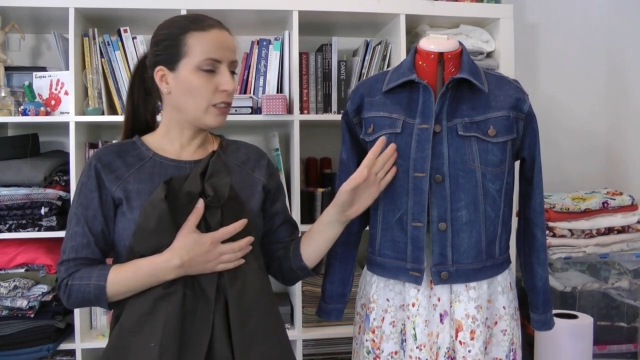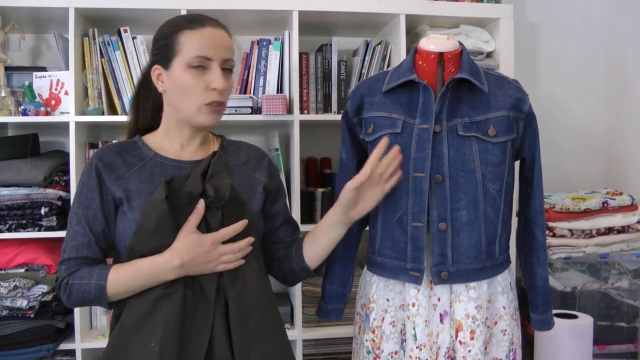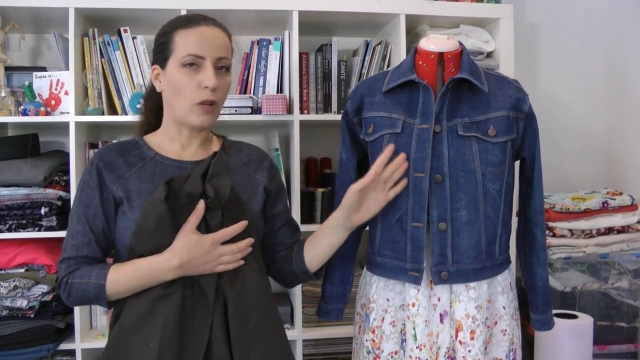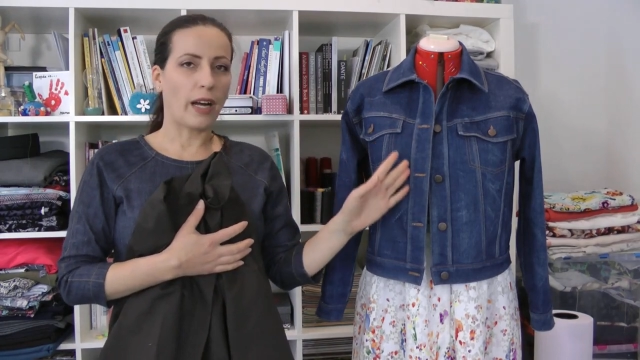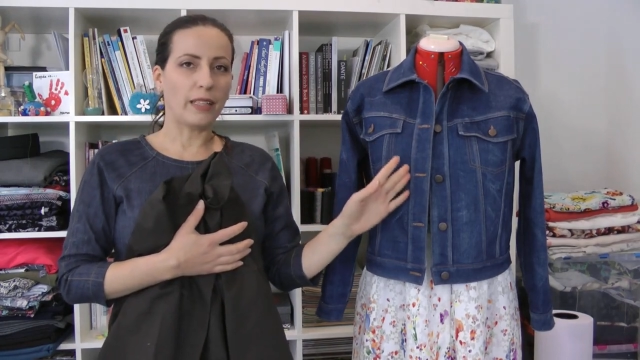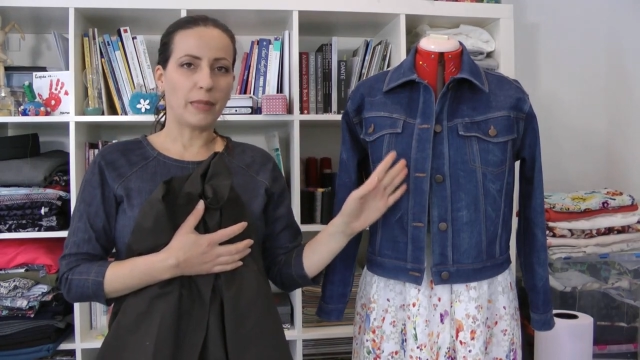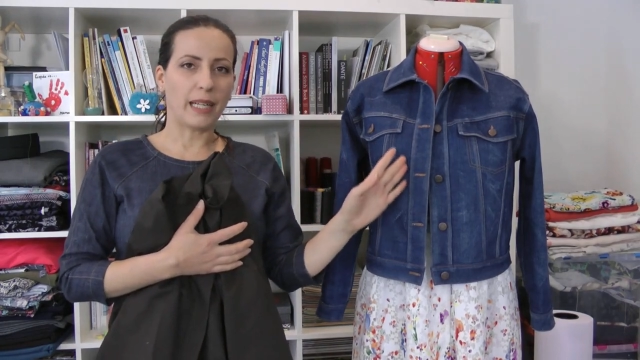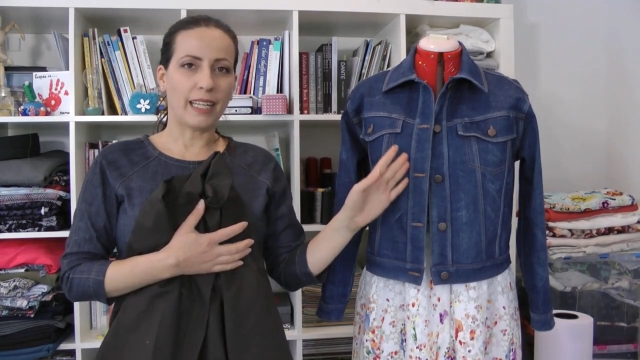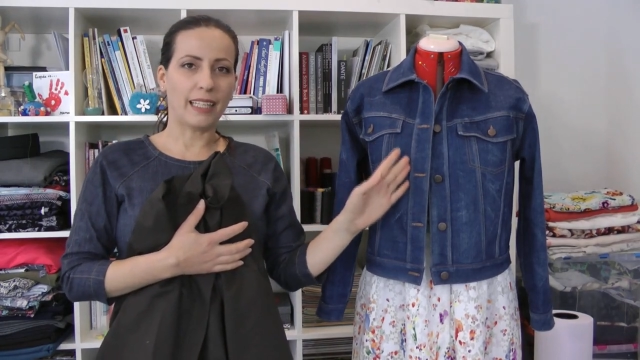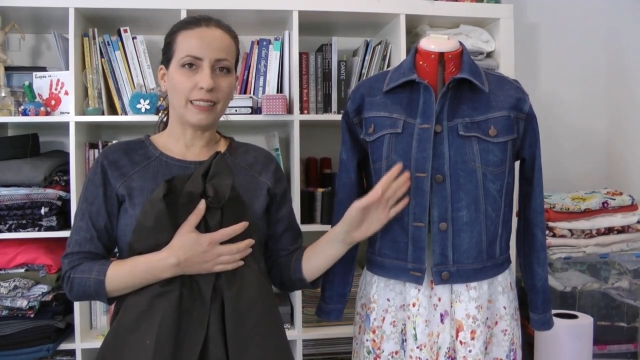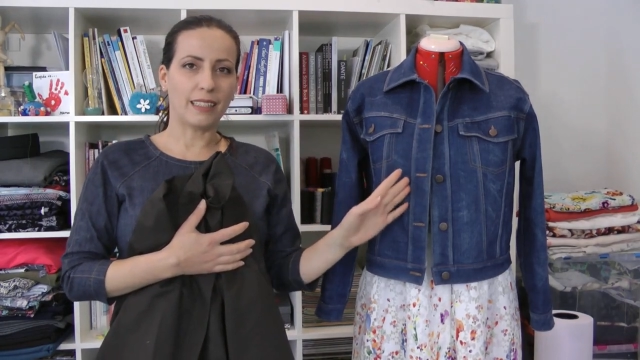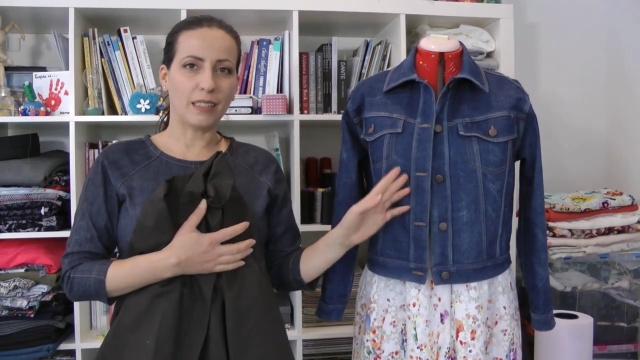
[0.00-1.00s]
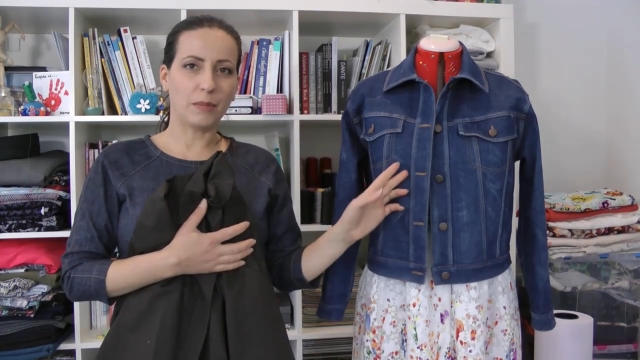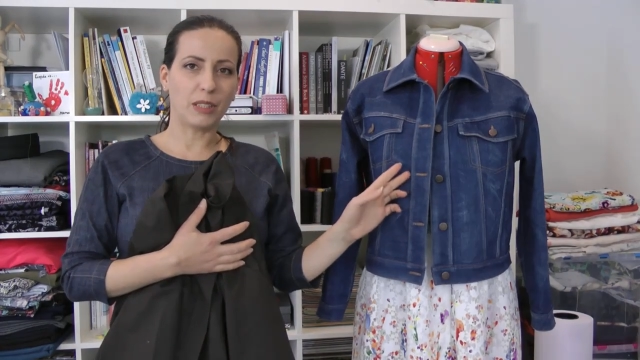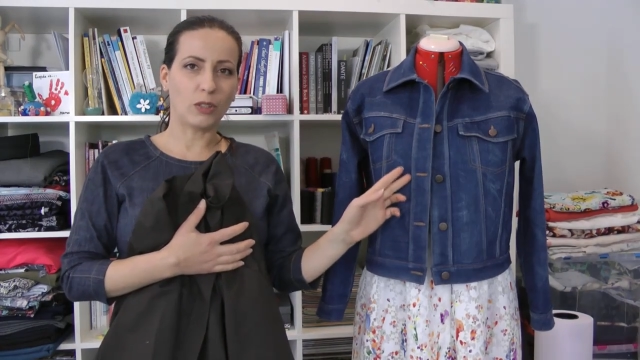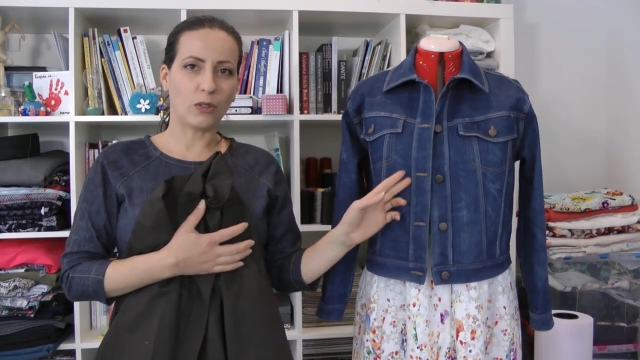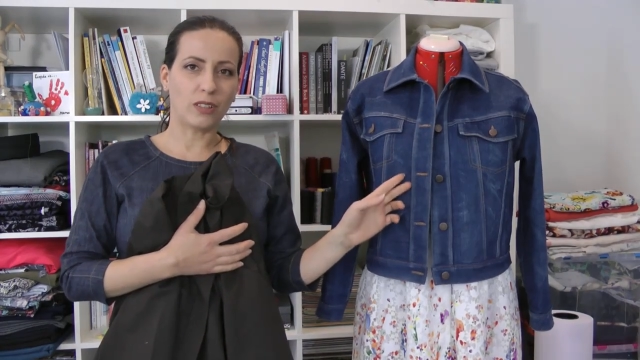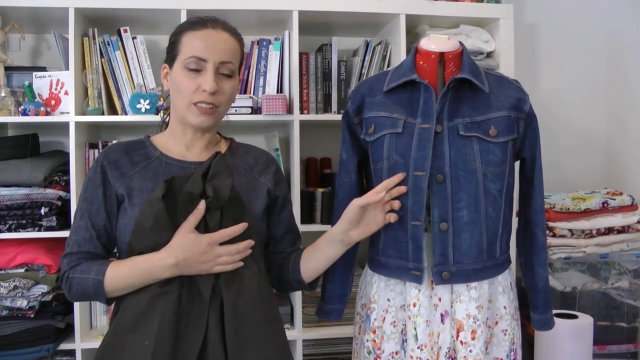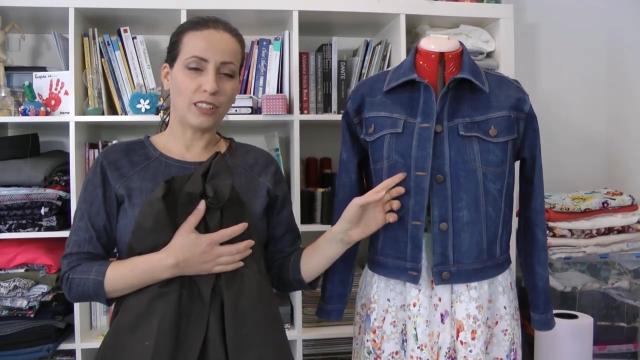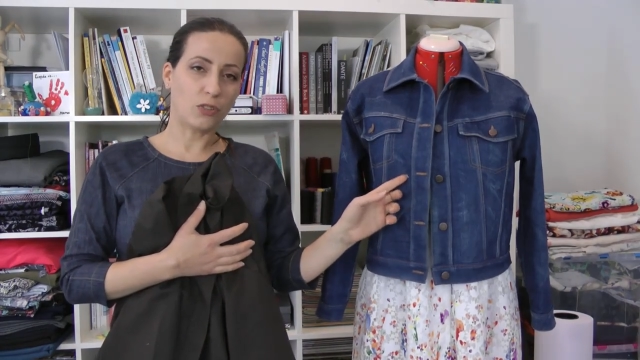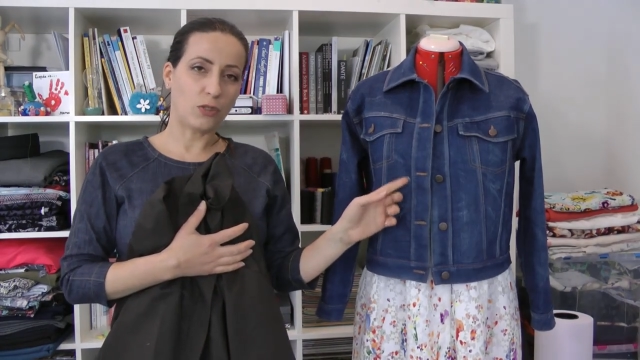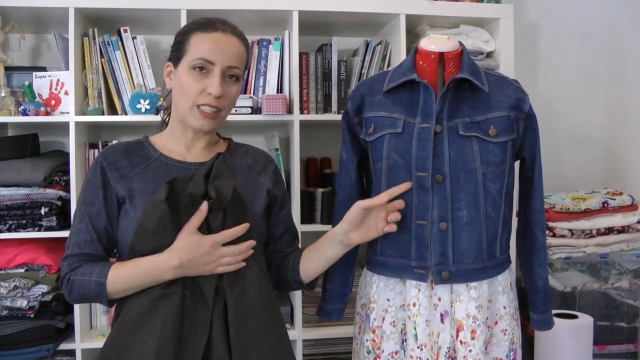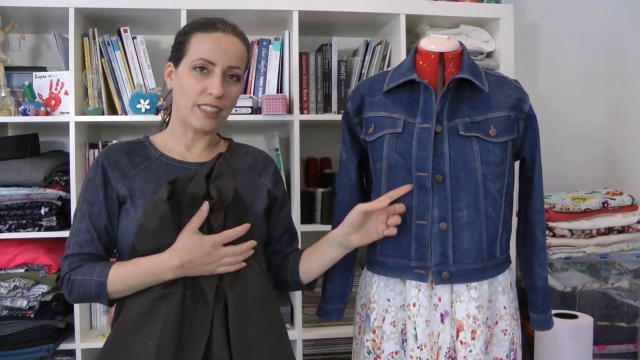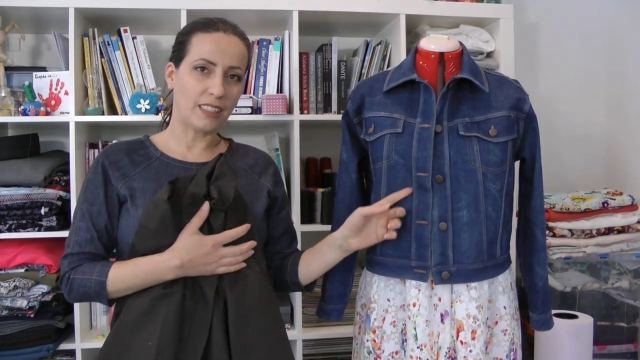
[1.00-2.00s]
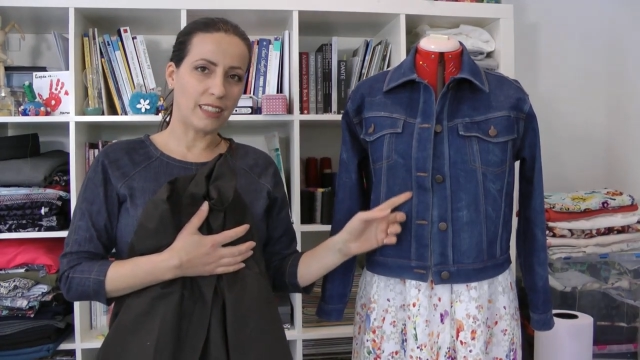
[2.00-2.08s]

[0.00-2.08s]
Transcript: tried my hand a little bit on distressing